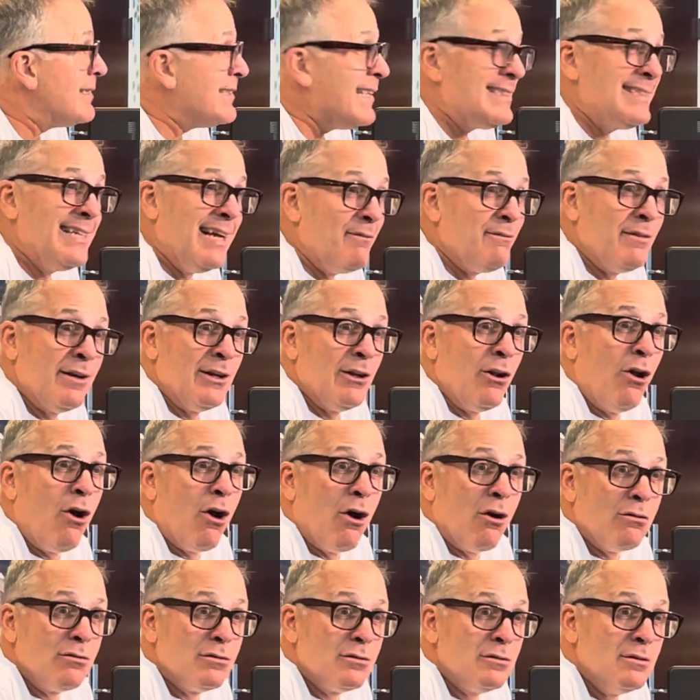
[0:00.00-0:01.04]
That's not very
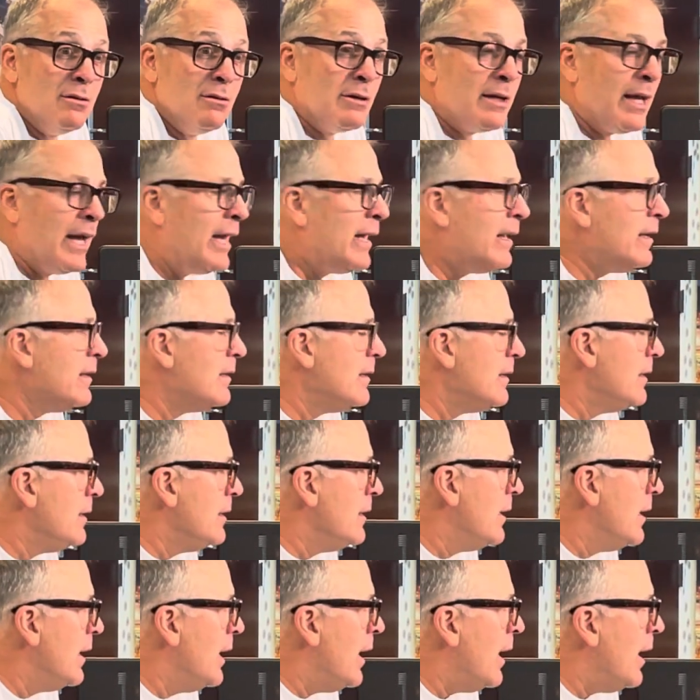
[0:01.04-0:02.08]
long. Okay.
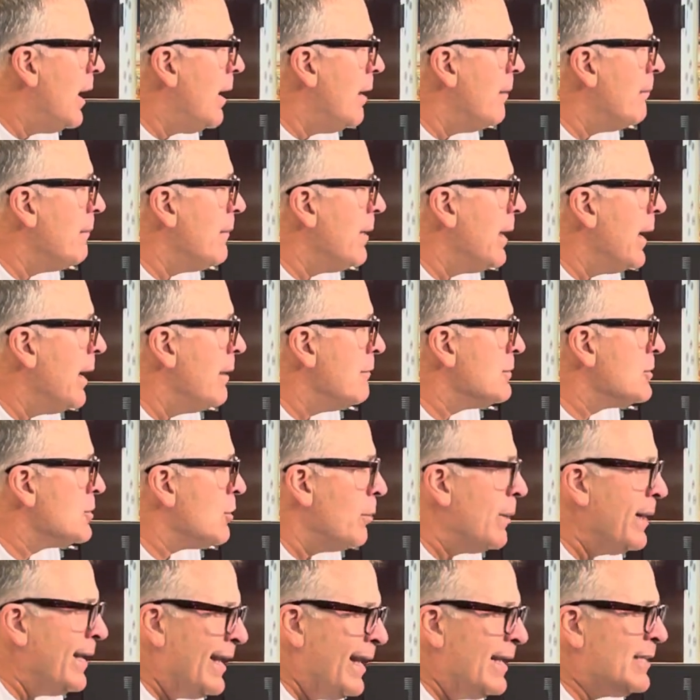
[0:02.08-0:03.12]
And so
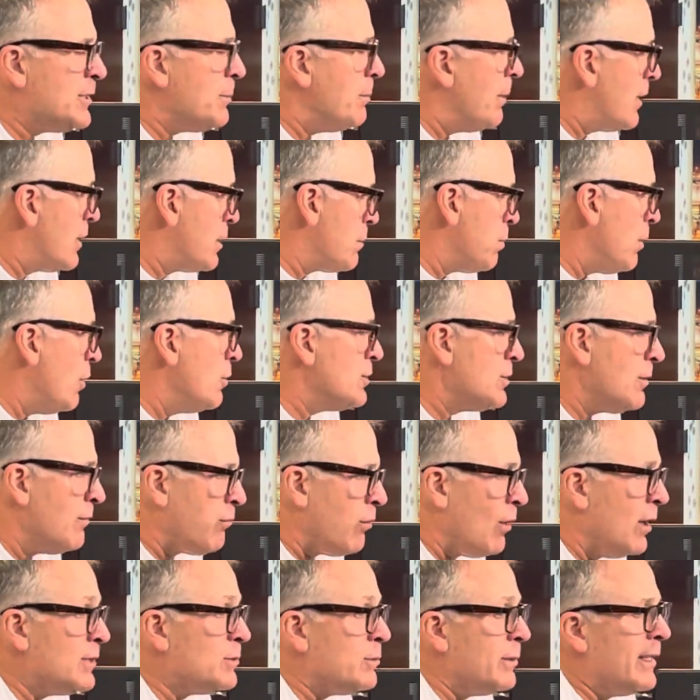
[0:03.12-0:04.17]
we need some explosive
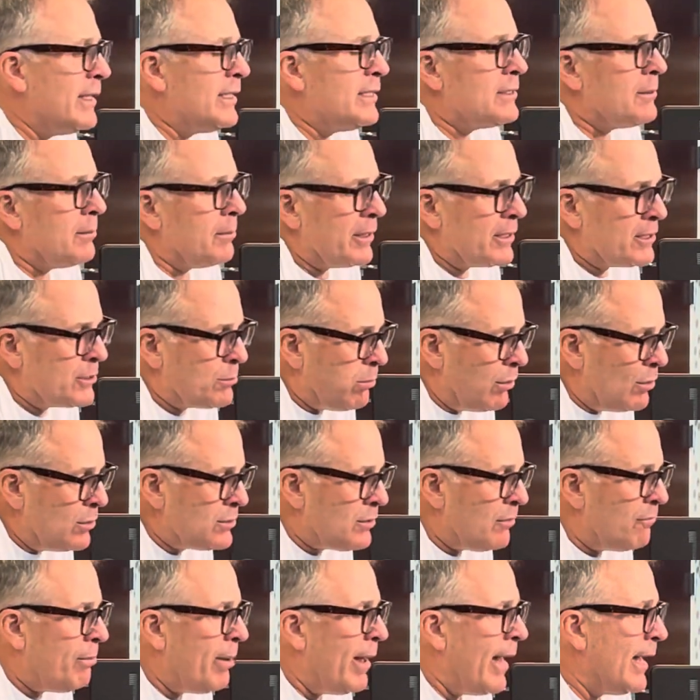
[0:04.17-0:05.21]
runs. We need some
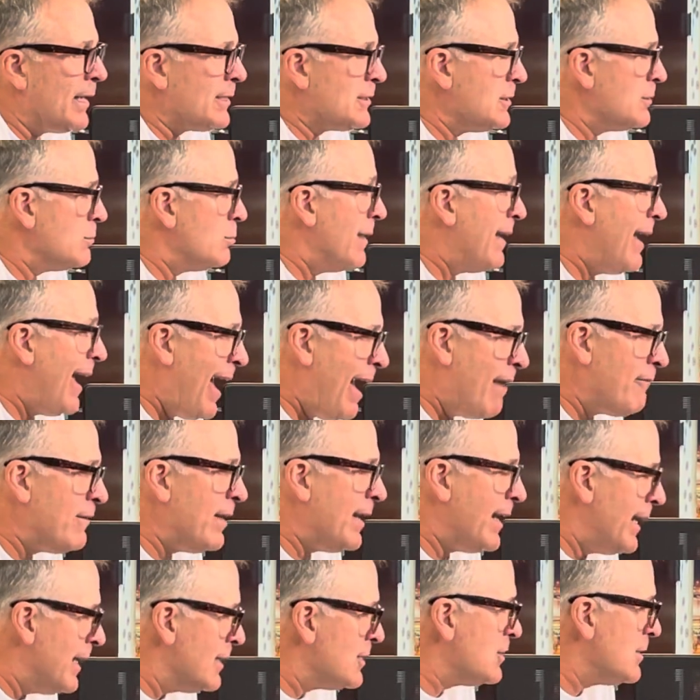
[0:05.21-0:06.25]
explosive passes. We have to
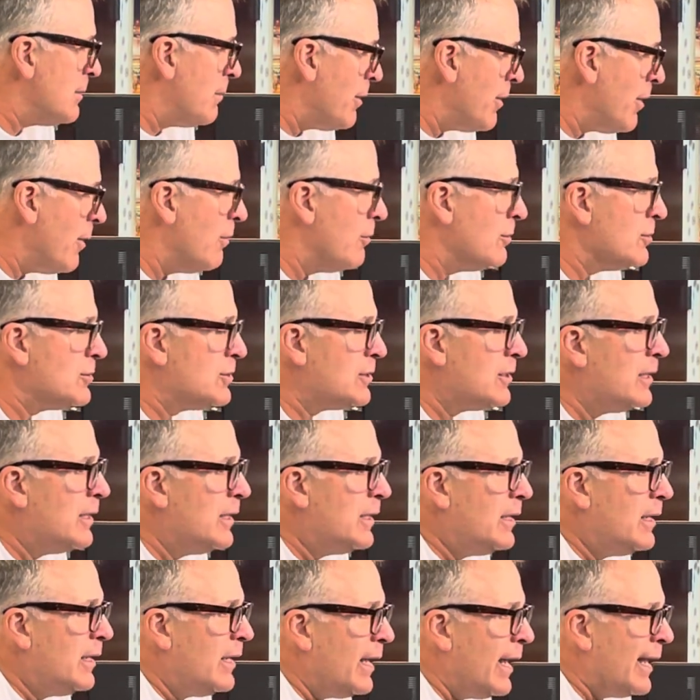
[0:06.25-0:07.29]
get some of those.
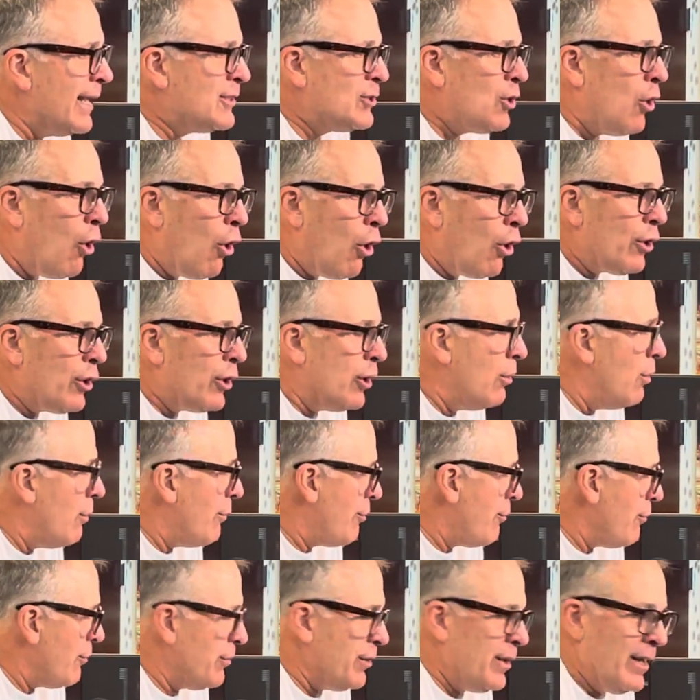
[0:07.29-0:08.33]
It's hard to go to
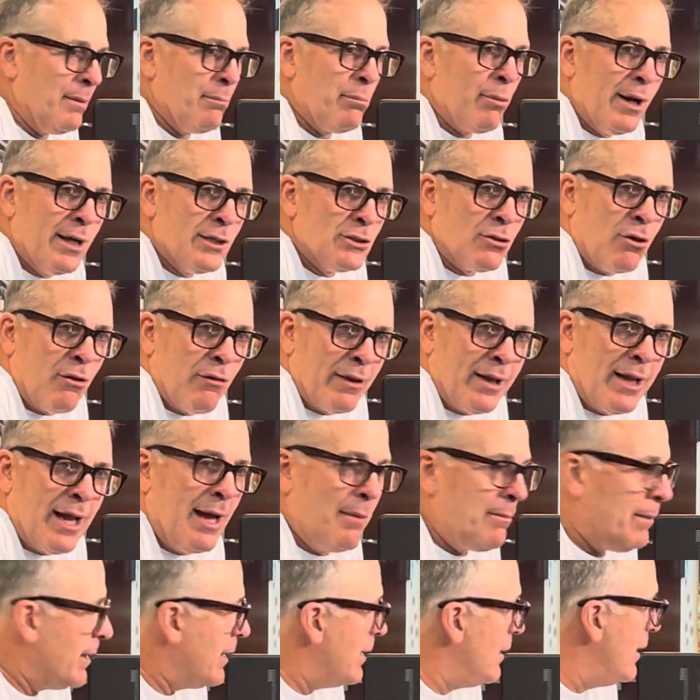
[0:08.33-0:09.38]
13 plays all the
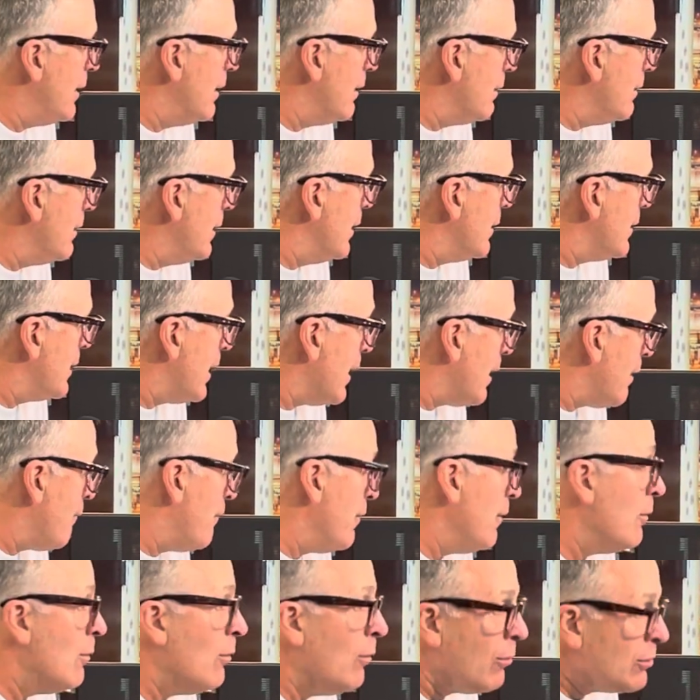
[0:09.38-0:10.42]
time and kick a
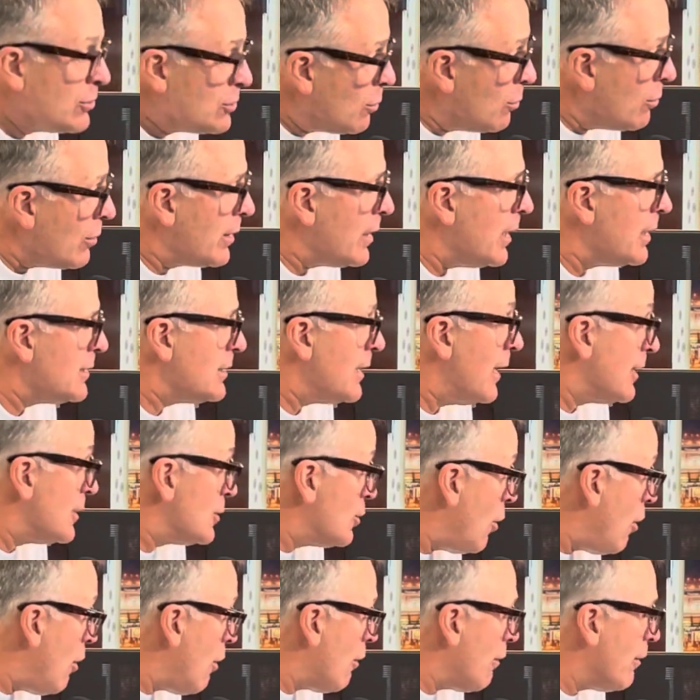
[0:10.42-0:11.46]
field goal or score a touchdown.
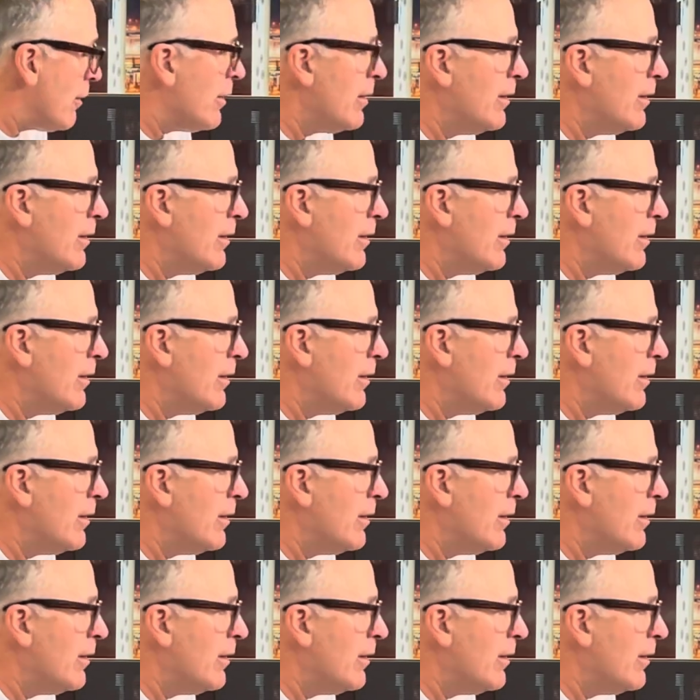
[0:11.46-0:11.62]
It's hard.